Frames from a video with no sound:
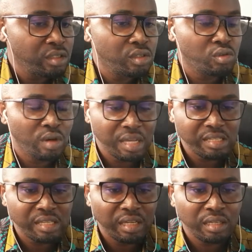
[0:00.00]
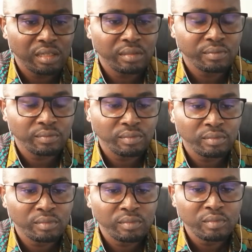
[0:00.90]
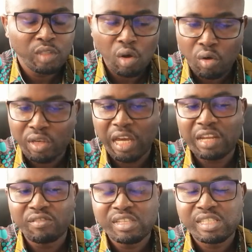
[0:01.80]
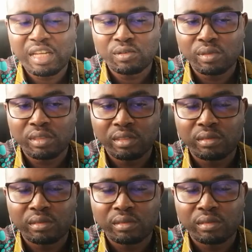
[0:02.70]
to answer. Or you can even start with,